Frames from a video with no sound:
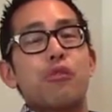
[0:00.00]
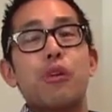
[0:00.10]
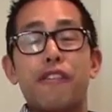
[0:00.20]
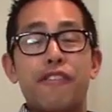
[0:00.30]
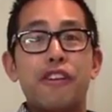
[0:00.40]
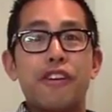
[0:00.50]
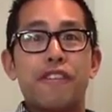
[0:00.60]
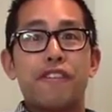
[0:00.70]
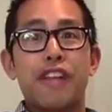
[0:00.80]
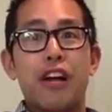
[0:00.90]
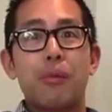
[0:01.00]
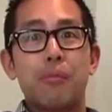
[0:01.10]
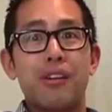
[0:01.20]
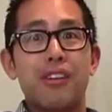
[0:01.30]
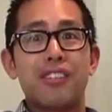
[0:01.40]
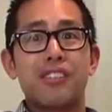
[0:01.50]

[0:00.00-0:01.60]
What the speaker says: quite a few different flowering periods,